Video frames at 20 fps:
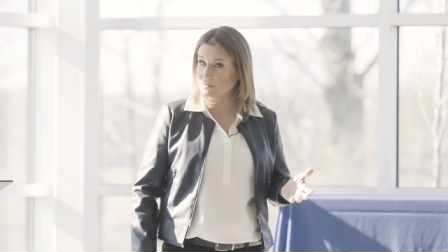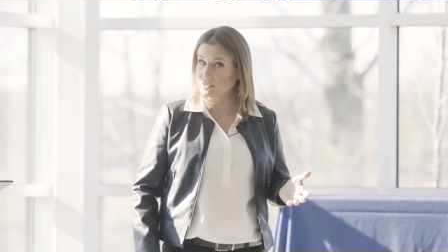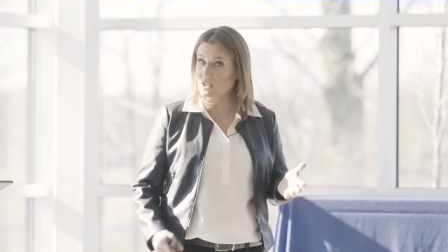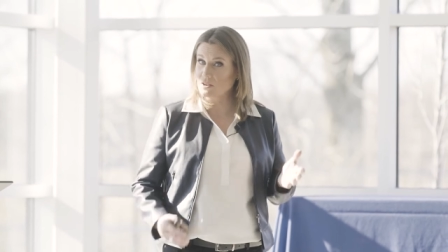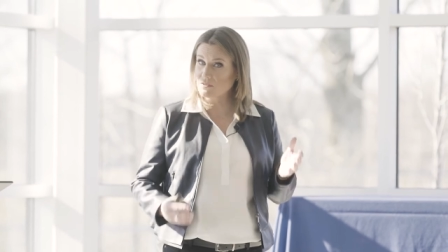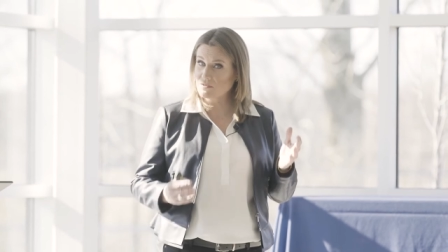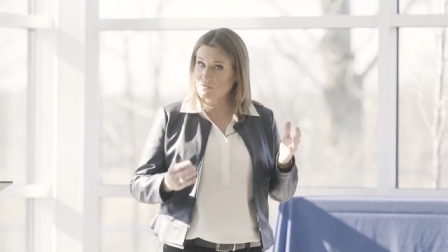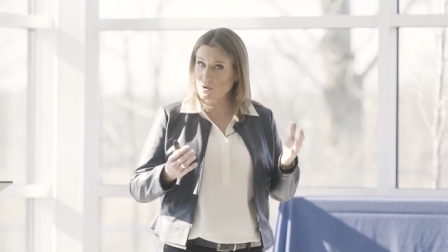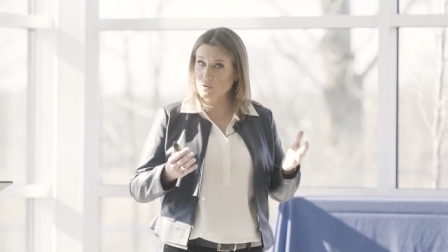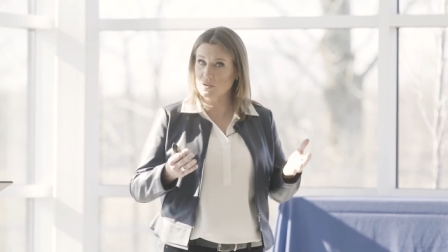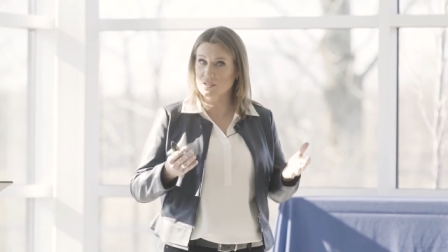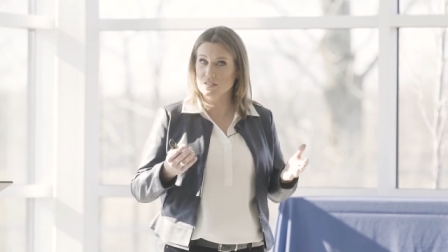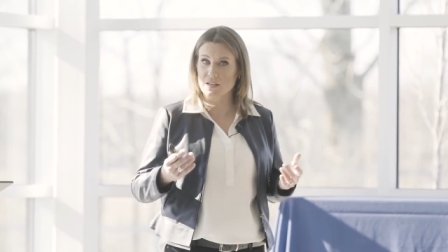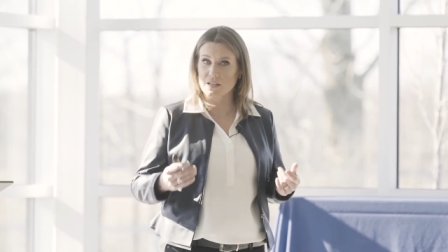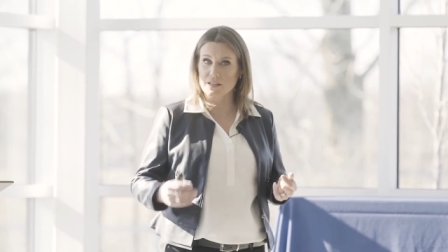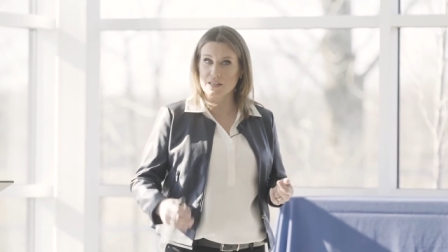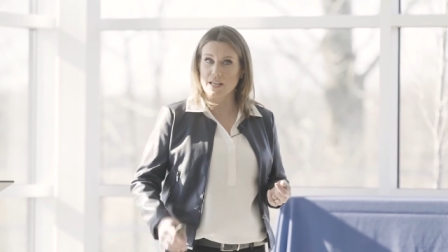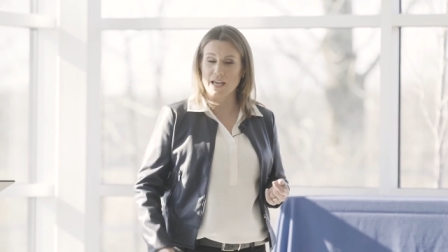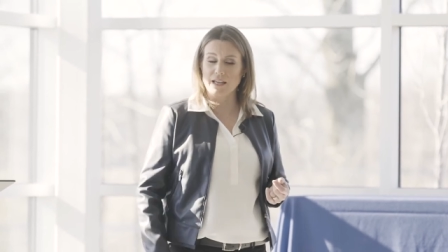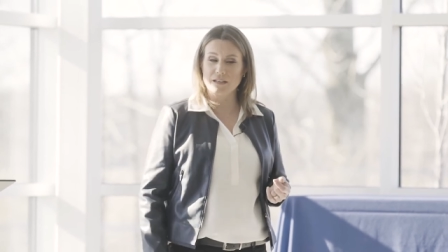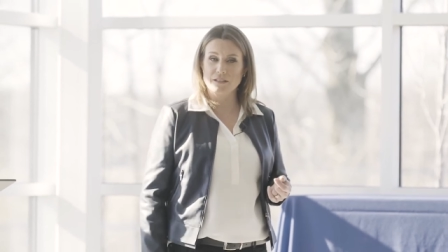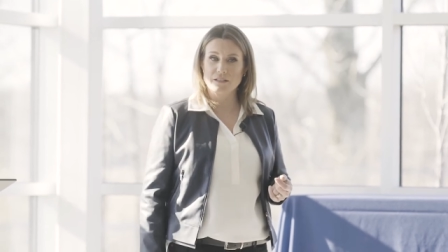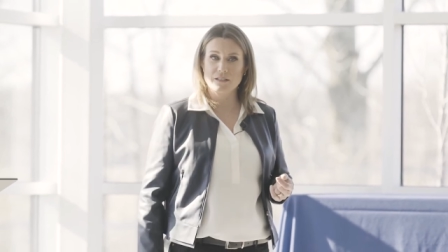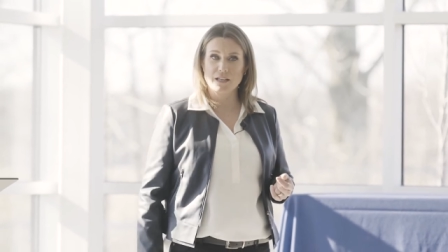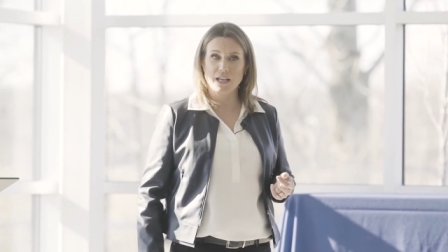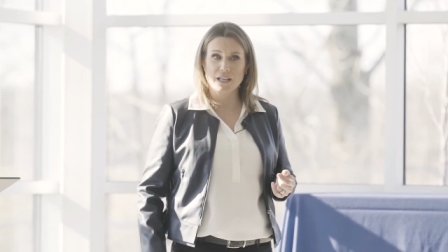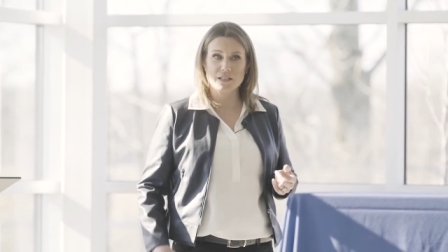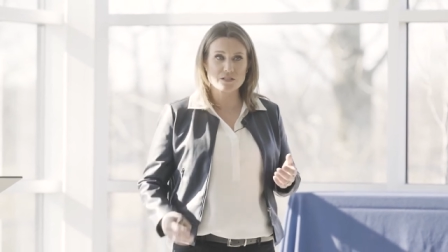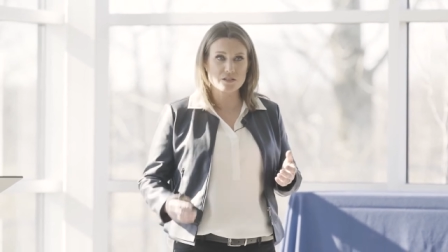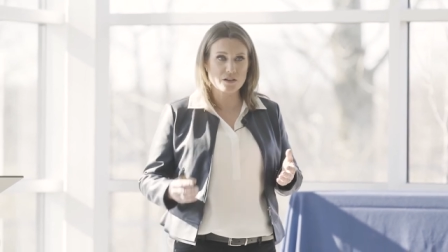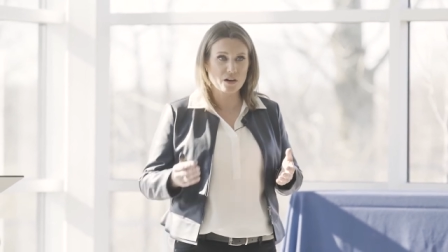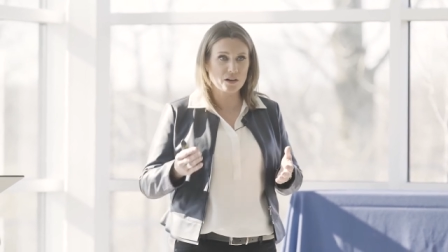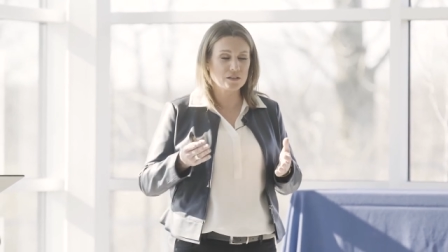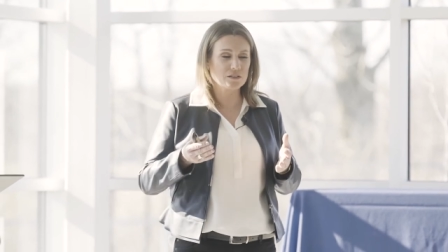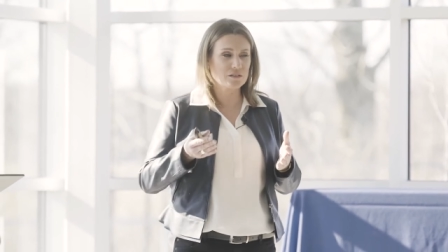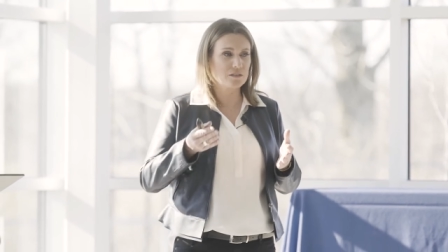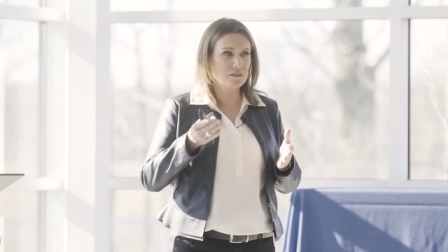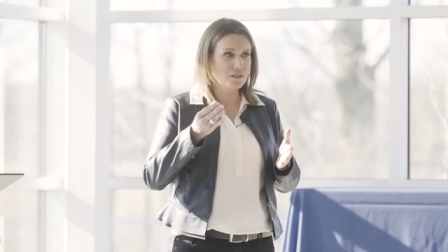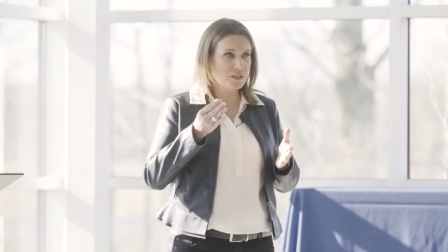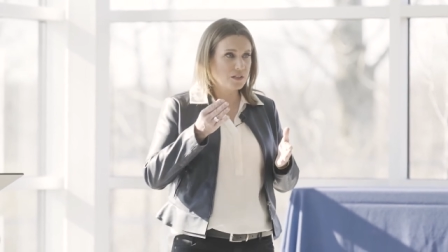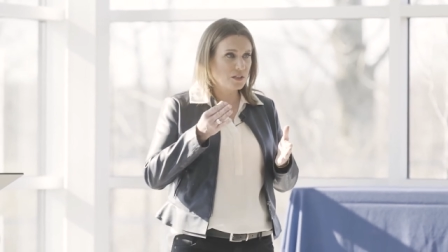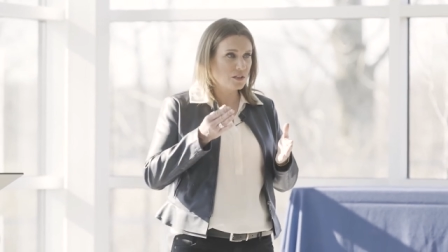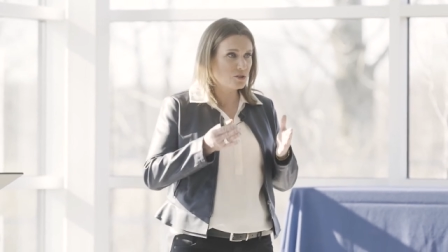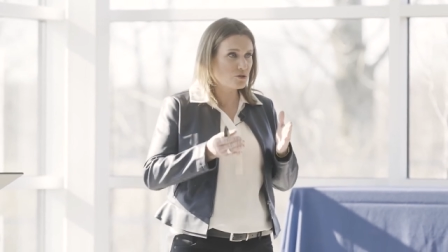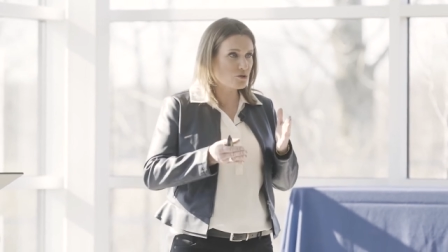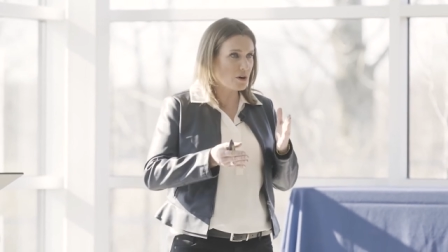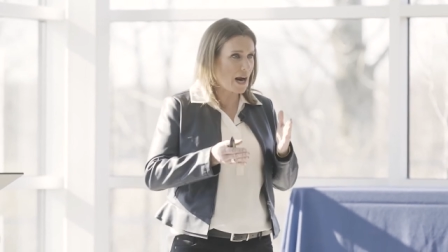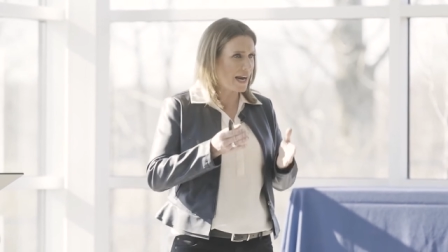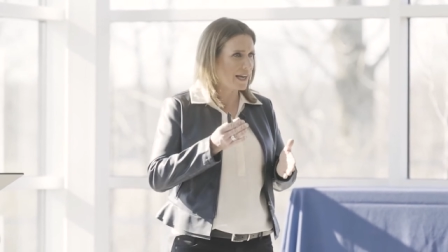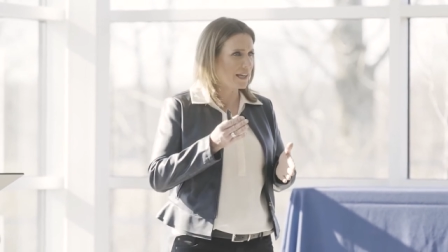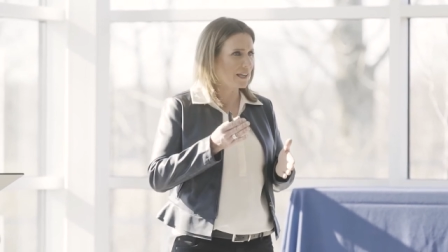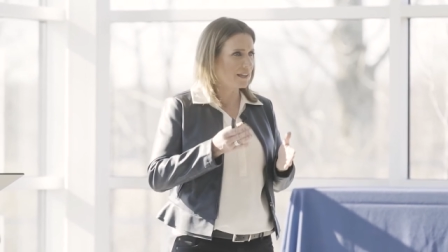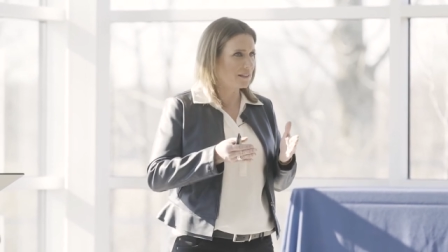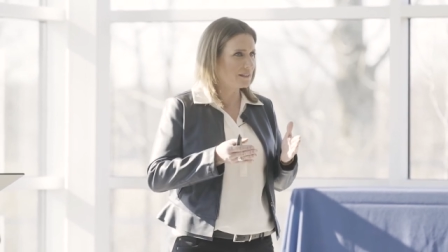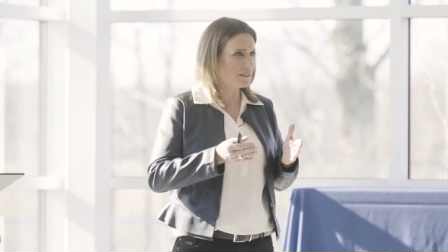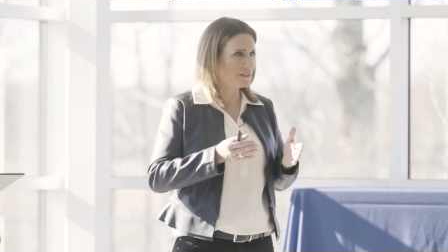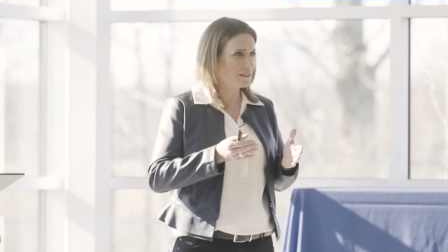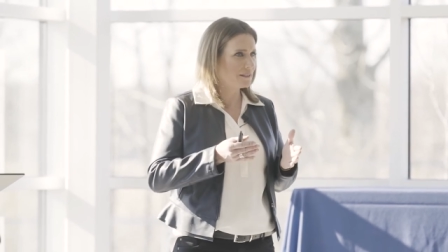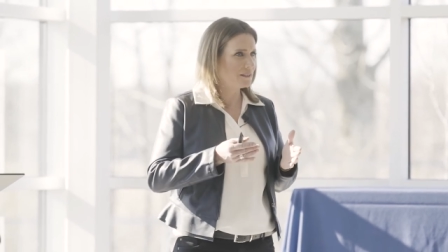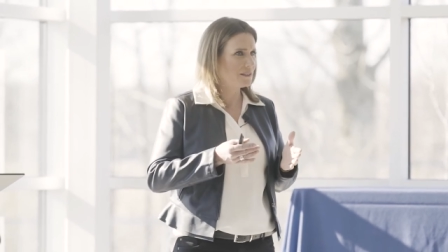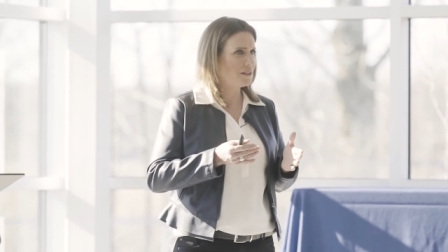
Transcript: You know, focus on that and start tracking.